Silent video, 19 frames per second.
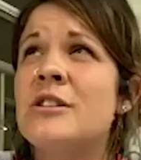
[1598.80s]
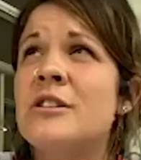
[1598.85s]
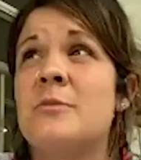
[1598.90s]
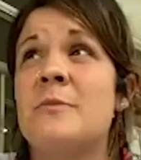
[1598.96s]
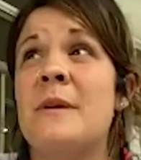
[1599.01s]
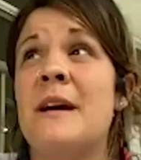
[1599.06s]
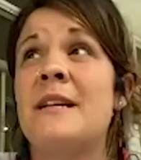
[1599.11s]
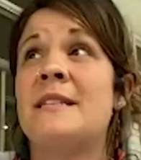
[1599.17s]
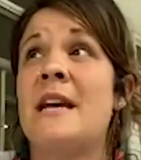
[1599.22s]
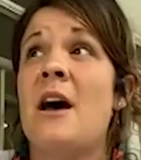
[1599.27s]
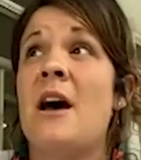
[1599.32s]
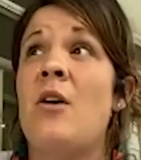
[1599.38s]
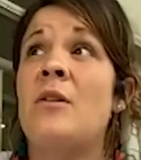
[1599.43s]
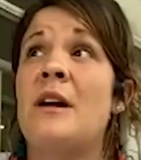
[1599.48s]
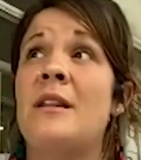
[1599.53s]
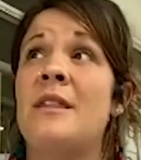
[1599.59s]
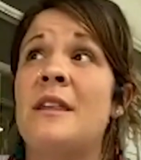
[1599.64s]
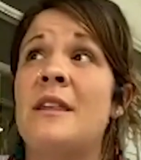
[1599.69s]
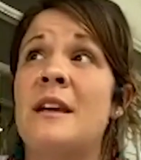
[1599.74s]
as this might
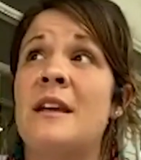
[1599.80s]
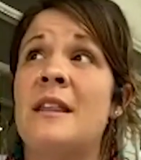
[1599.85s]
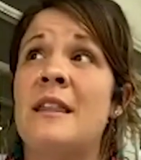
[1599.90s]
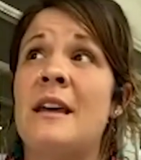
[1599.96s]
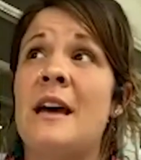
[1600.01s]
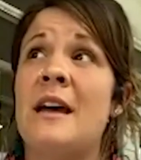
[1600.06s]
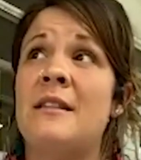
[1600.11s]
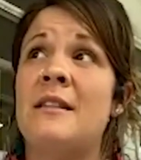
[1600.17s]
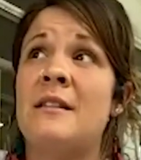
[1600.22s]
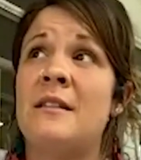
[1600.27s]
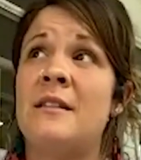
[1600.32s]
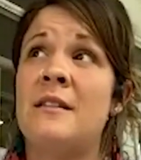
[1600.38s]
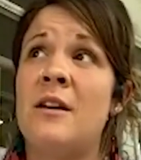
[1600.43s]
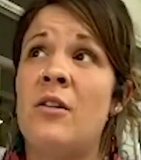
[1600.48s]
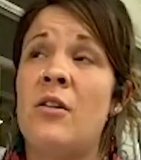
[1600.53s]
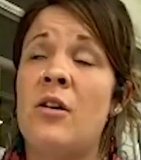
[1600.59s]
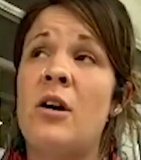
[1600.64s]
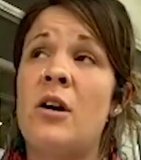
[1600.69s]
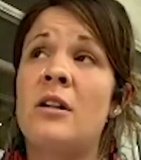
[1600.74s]
sound, I think that
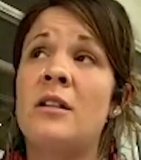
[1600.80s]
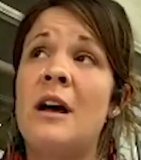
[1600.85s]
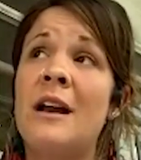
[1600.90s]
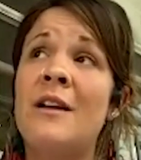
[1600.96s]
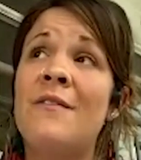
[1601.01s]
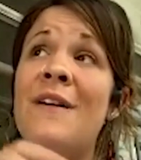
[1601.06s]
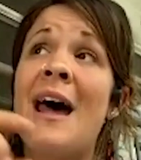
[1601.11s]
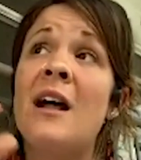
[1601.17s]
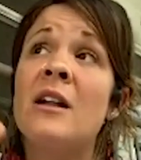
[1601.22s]
there are a lot of